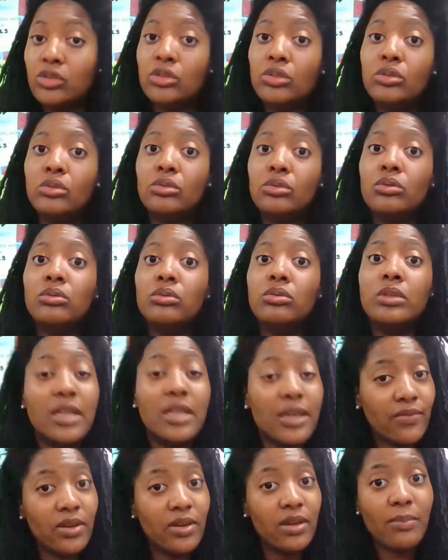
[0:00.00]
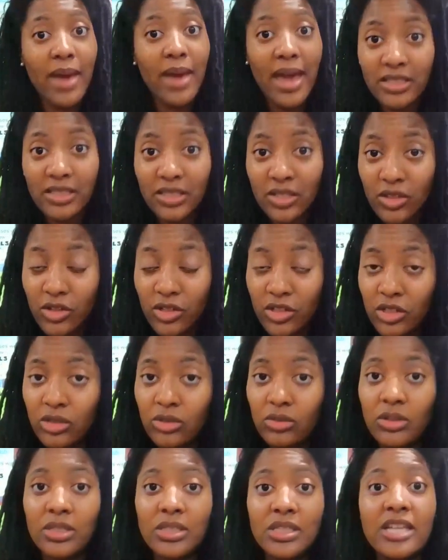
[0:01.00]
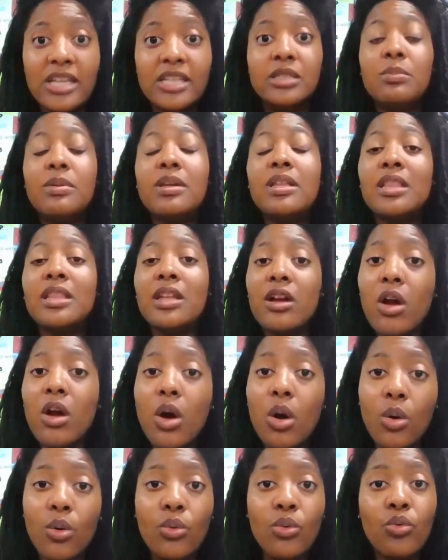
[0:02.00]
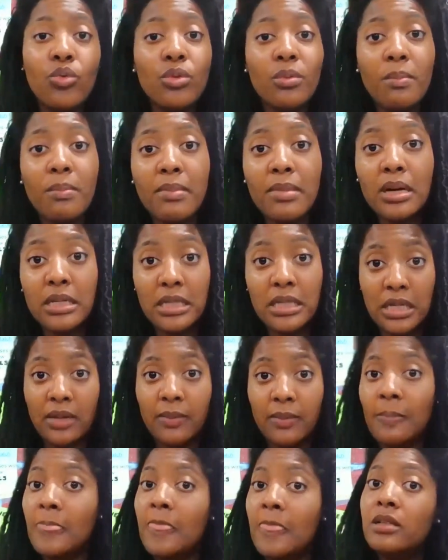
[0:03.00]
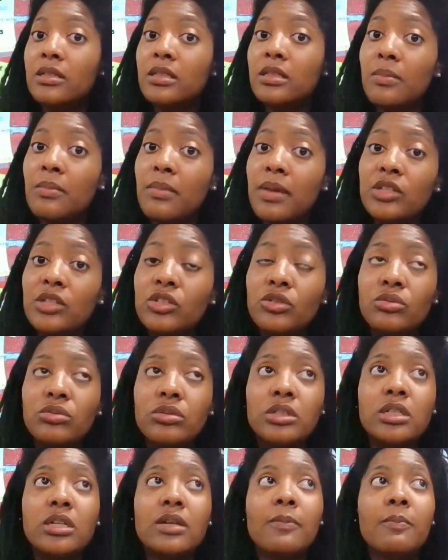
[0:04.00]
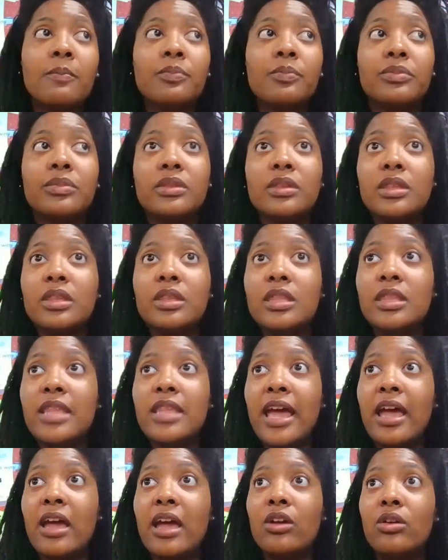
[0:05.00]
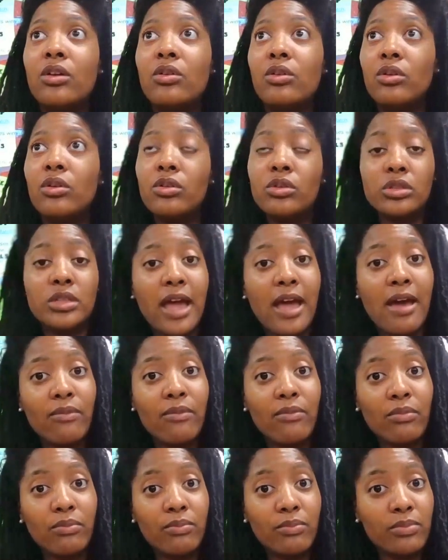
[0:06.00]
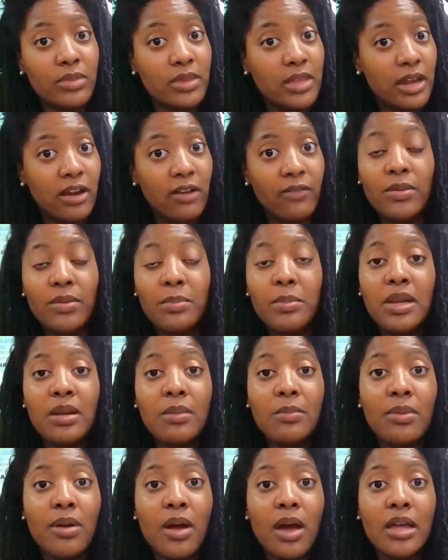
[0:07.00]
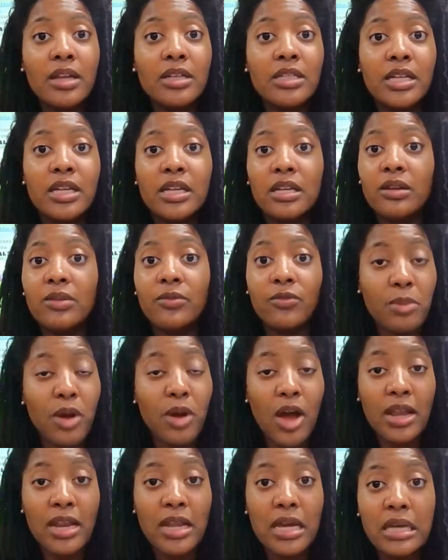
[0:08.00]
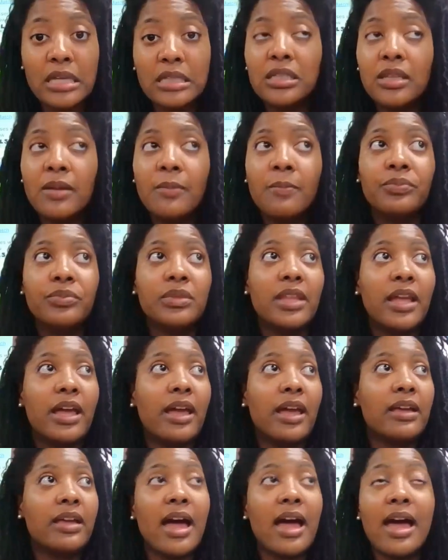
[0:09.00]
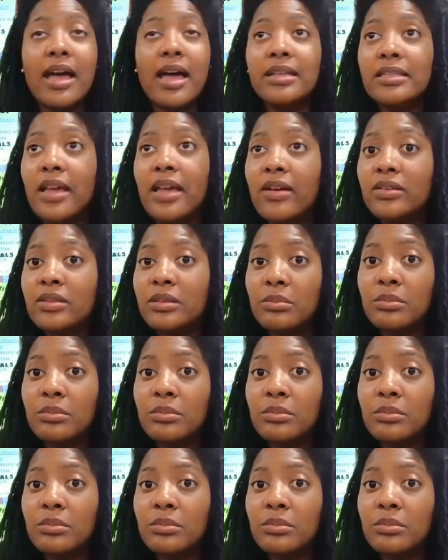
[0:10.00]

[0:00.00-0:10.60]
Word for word: to giving back to their students. They spend their own money to make sure that girls have their feminine project products. That guys have